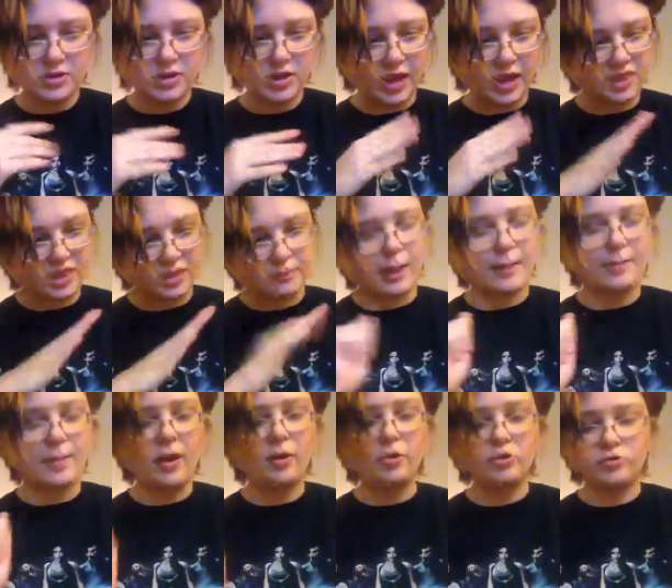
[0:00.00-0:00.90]
I think my
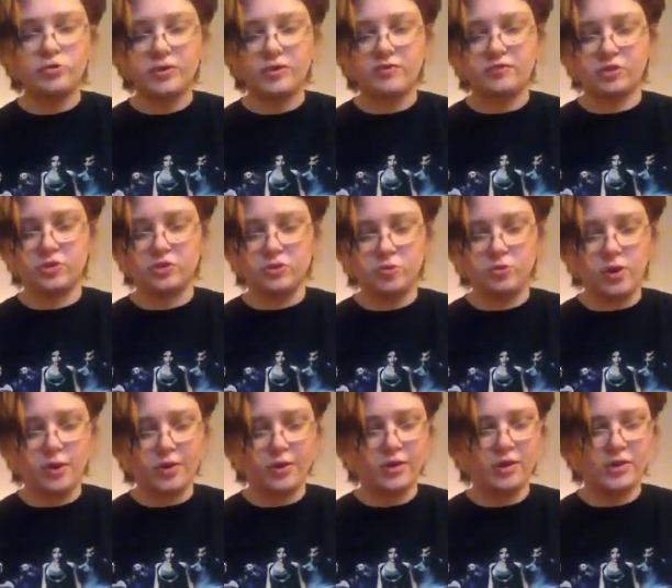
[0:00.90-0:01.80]
bowels would have turned to
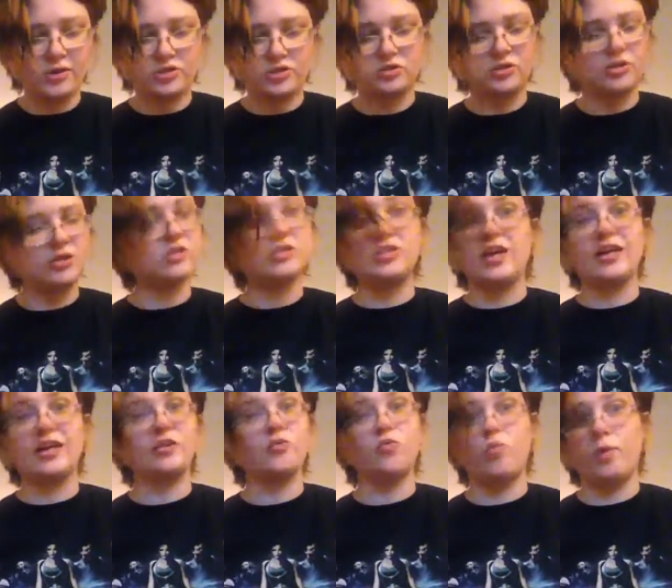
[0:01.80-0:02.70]
water had he stood there
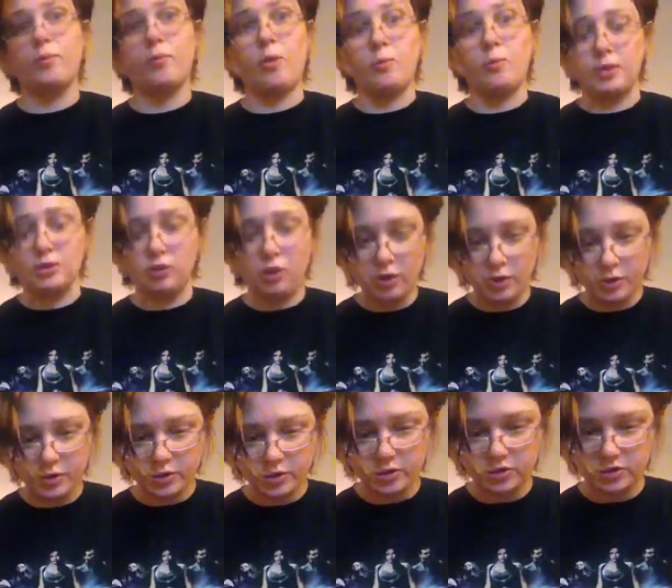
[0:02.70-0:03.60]
silent one moment
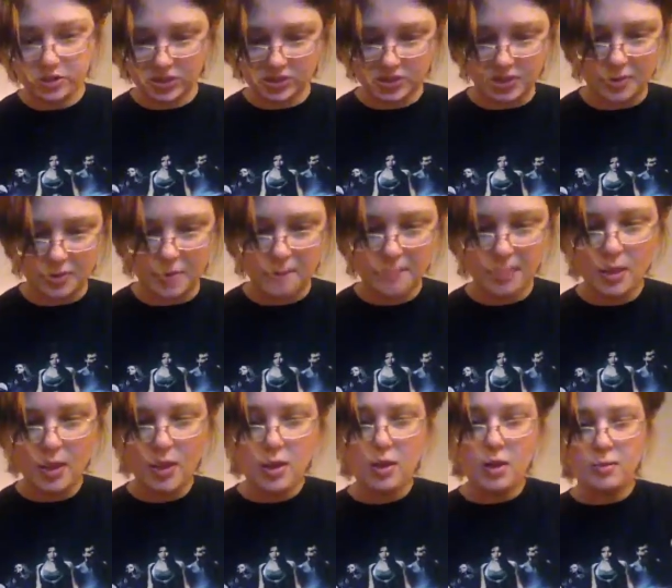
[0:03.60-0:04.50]
longer, she said.
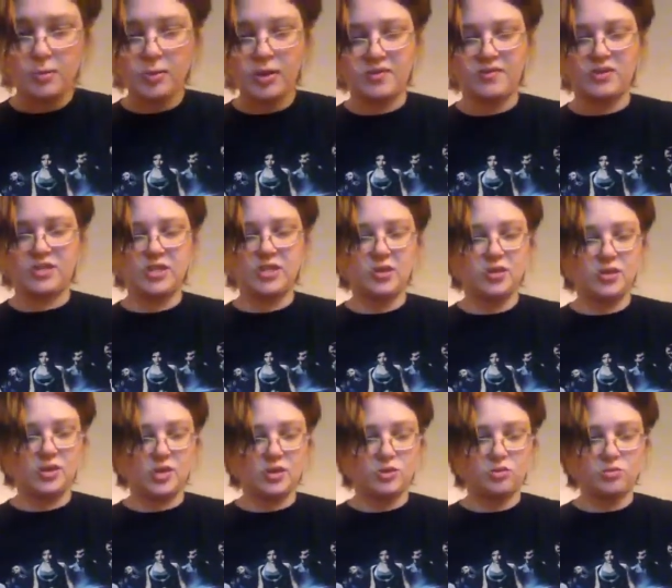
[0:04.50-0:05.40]
But of a sudden
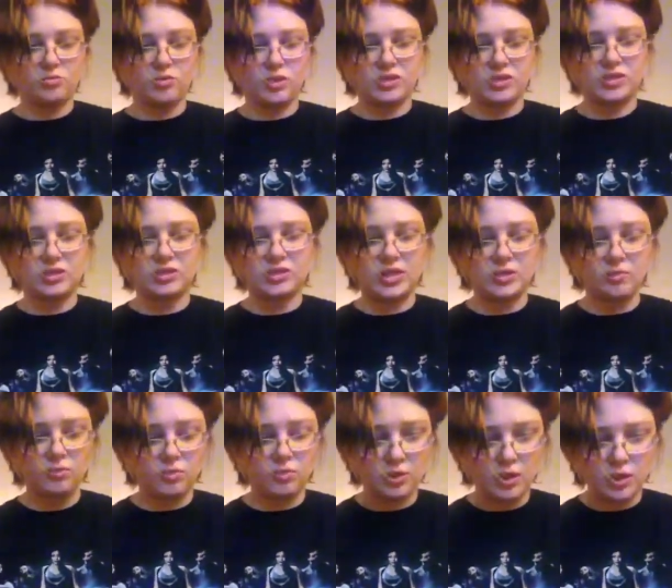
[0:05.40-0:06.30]
he thrust his
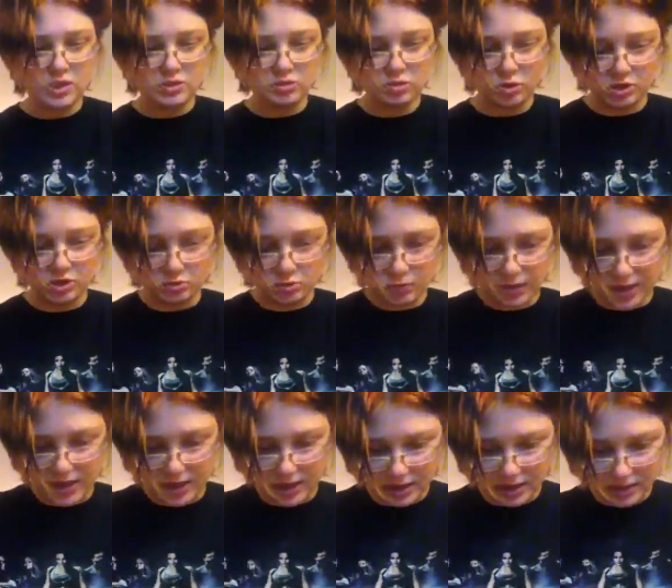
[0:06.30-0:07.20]
hand, thrust one
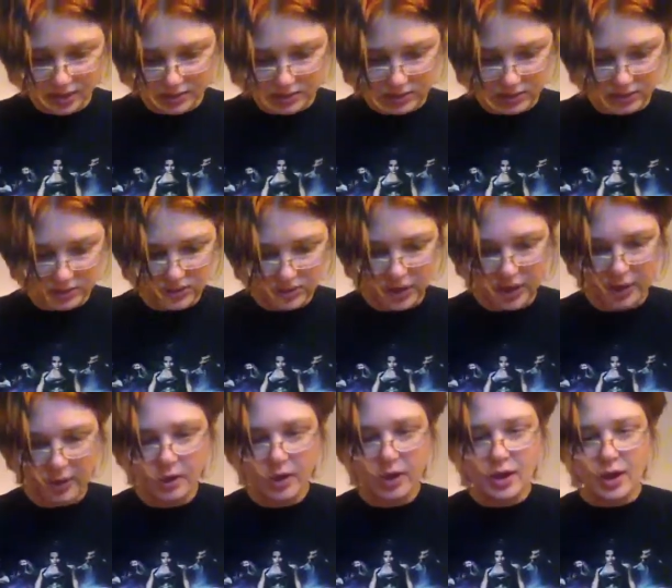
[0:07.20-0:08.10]
hand against his
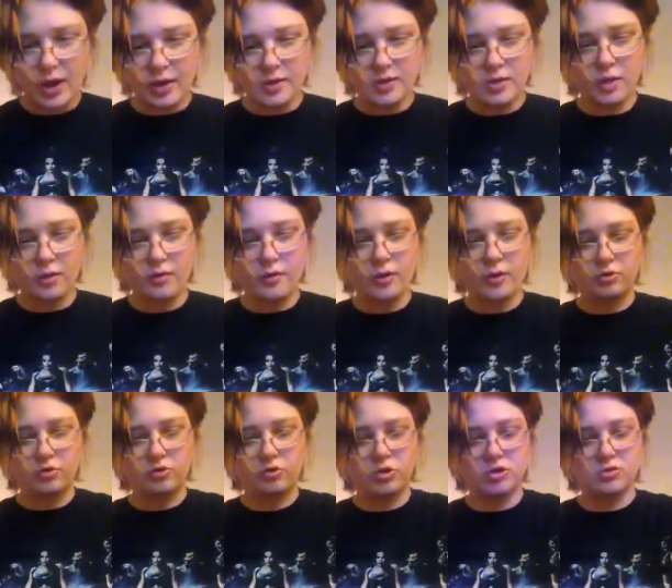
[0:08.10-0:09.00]
side and the other
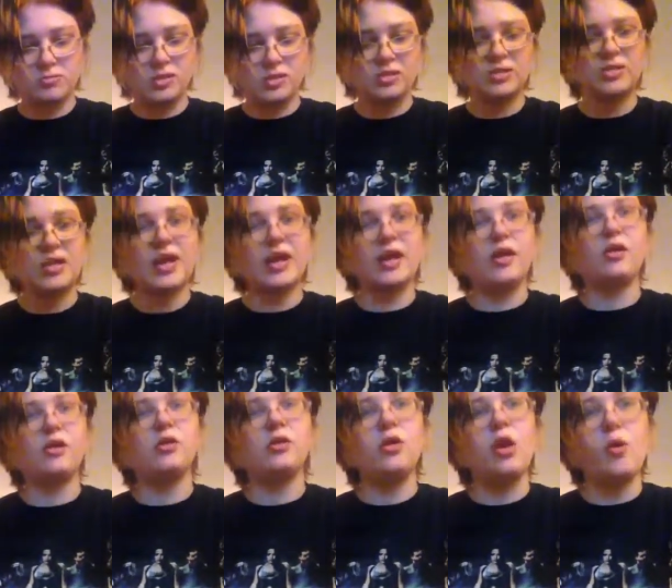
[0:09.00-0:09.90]
out towards me, saying in
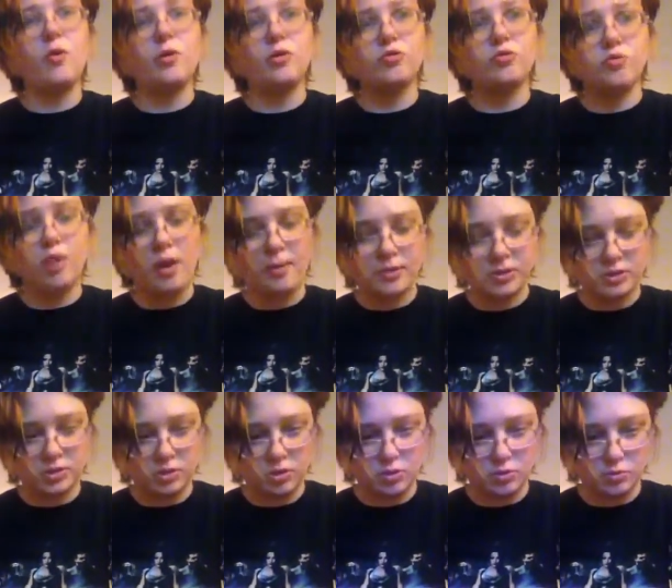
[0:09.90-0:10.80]
a low and throbbing
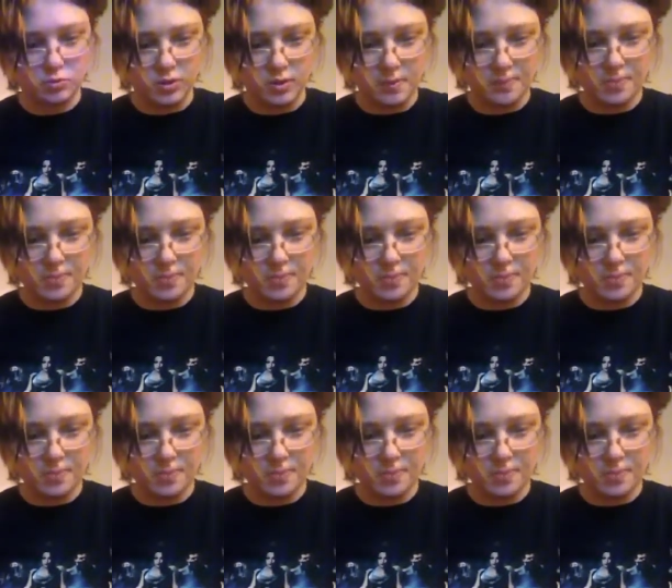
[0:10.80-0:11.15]
tone,